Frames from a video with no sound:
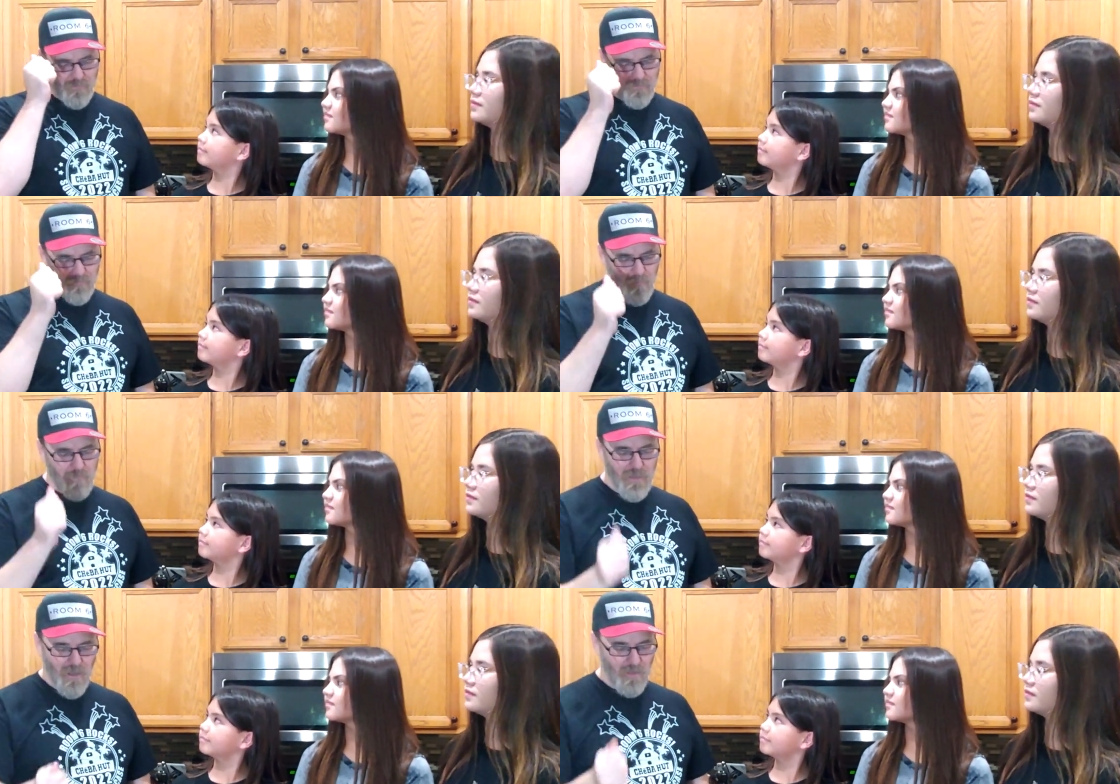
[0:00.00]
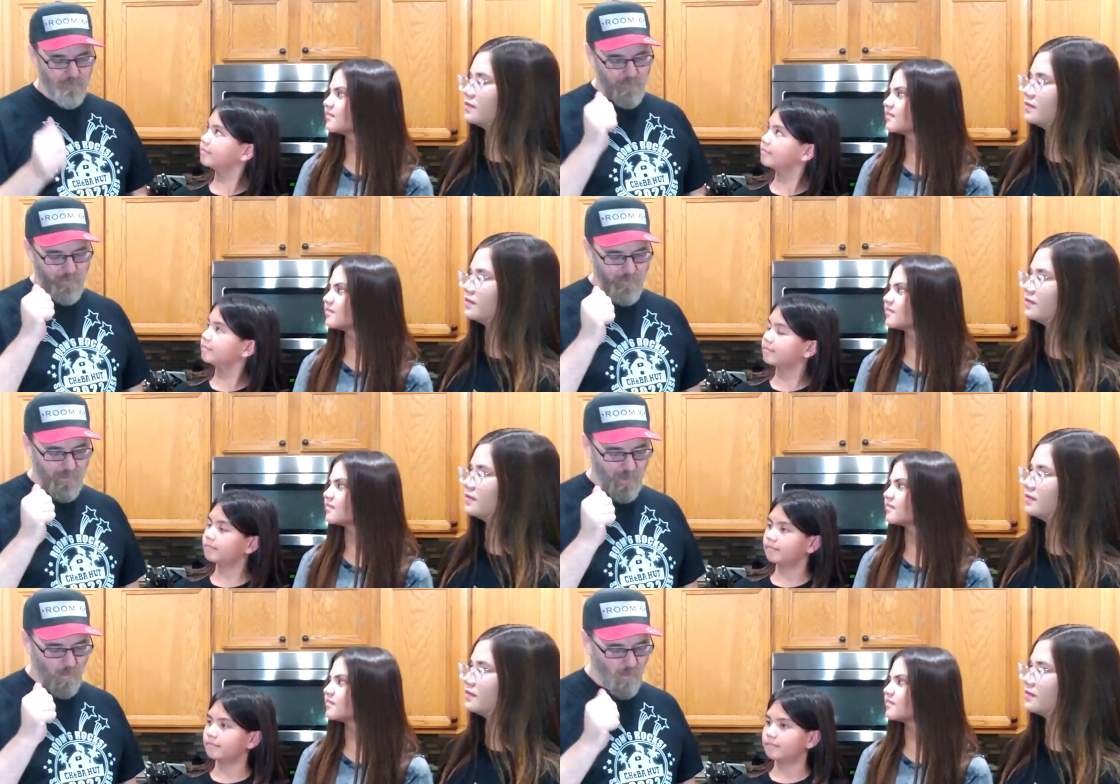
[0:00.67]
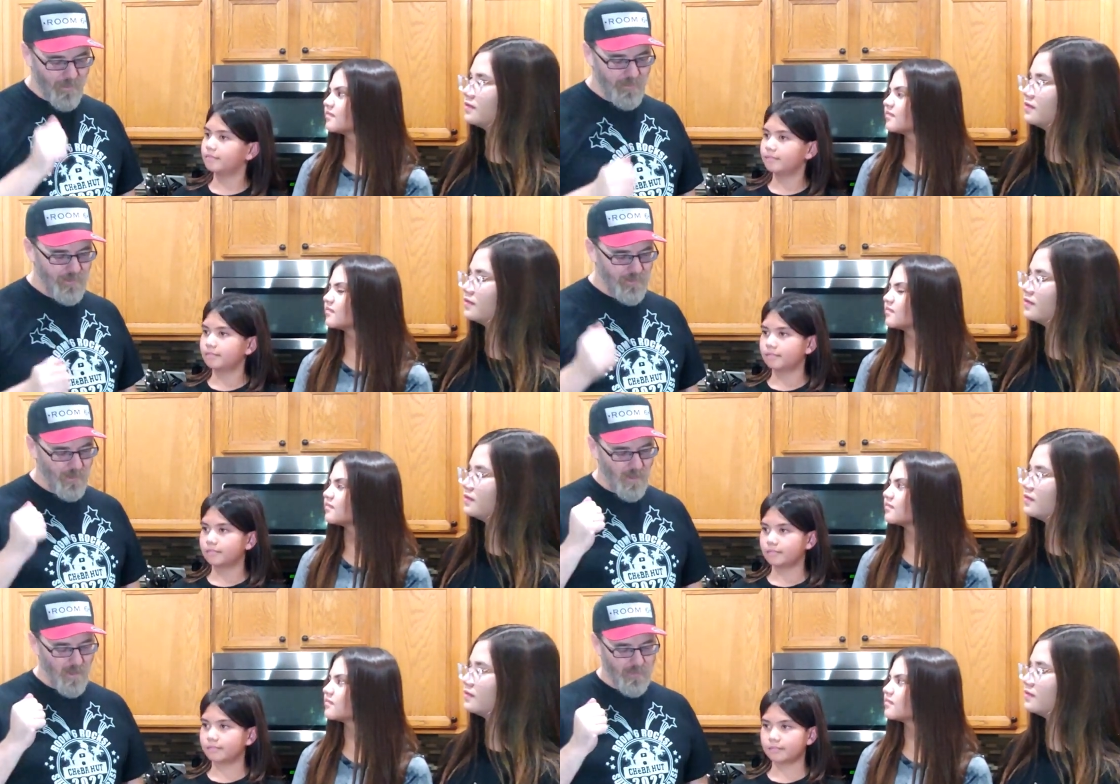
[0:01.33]
Speaker 1: from there, I wanted to
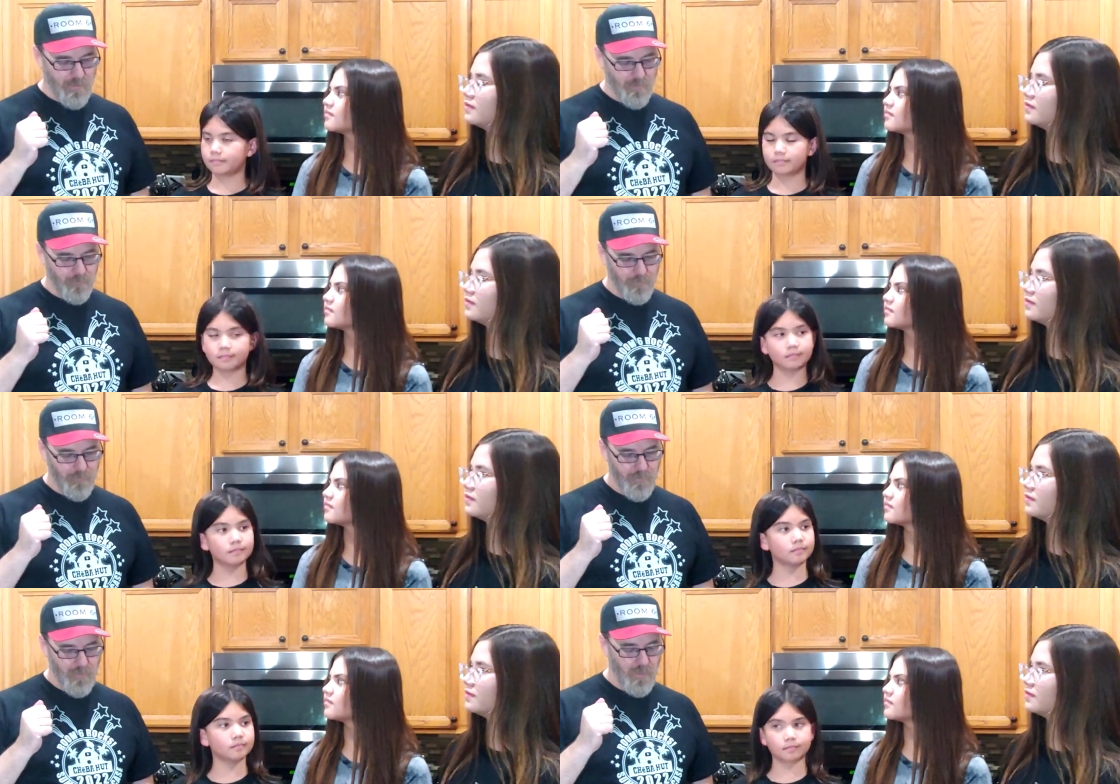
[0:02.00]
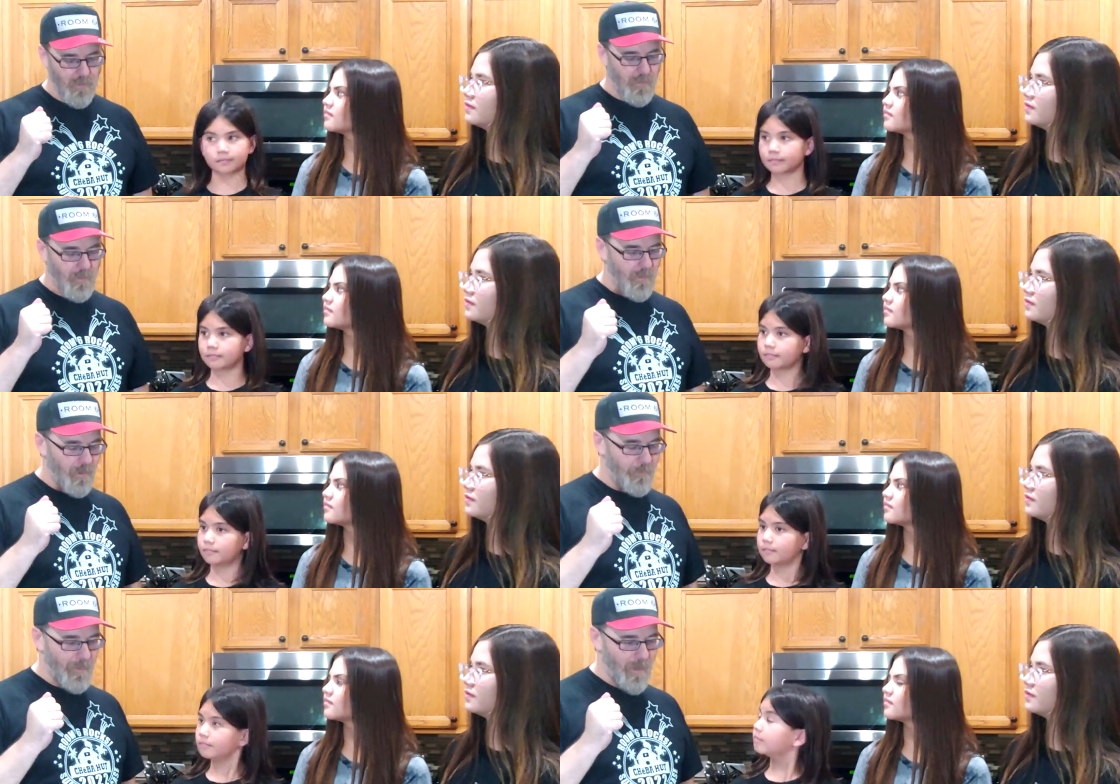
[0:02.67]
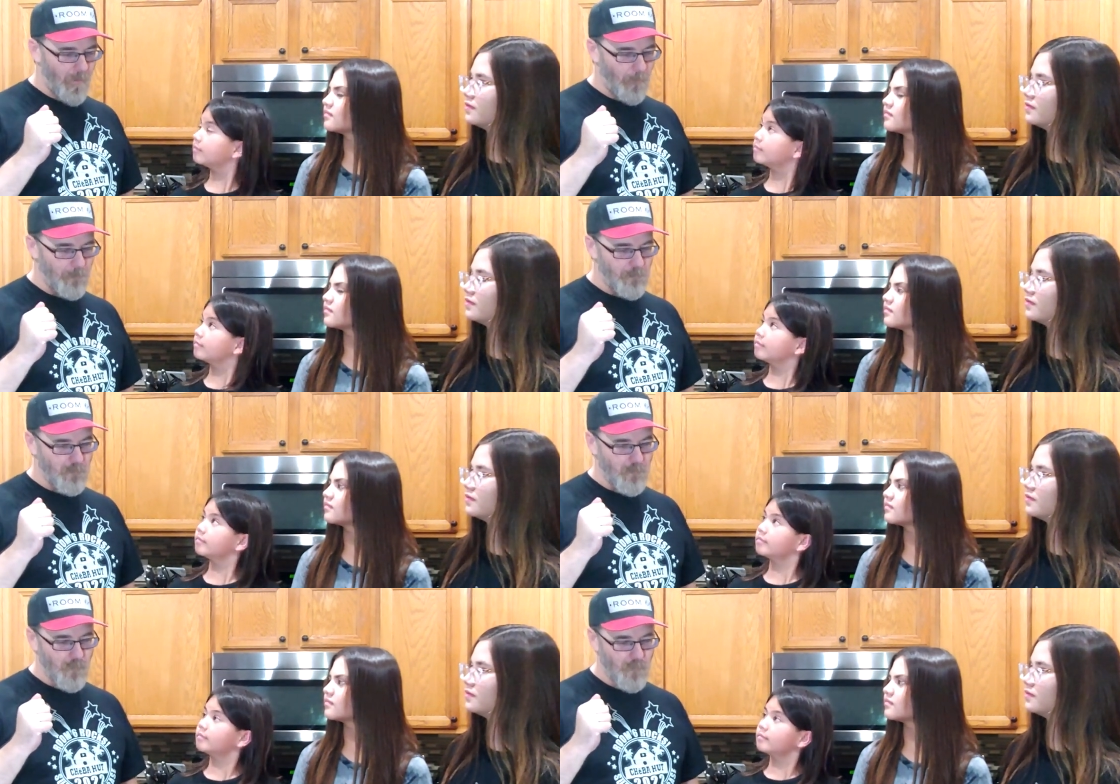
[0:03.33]
talk about